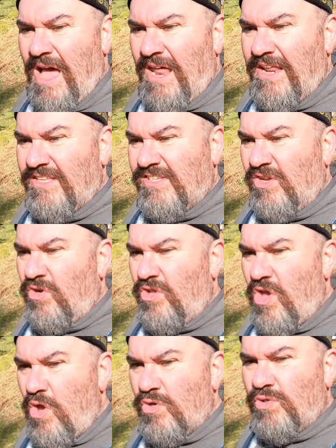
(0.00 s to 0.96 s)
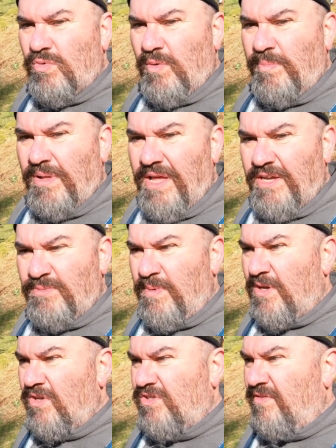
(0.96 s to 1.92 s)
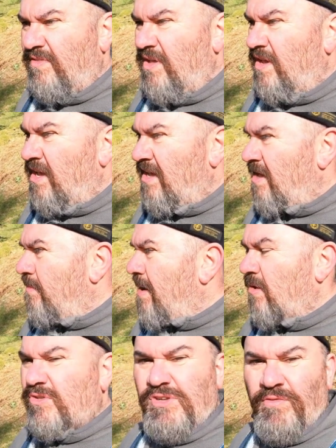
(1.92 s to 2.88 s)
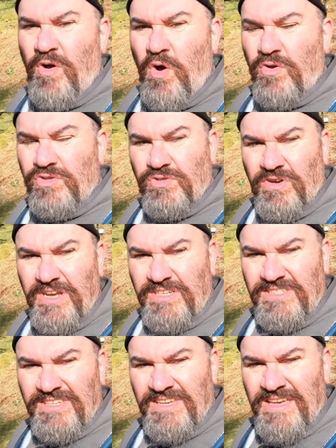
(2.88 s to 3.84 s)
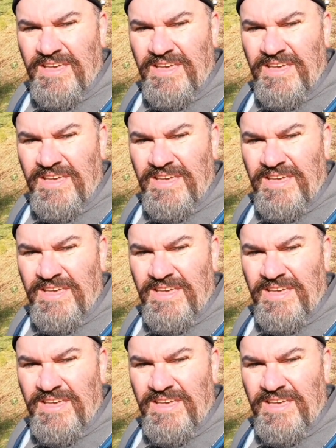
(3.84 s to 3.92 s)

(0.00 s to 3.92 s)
And it's an unusual place because of the amount of oak trees.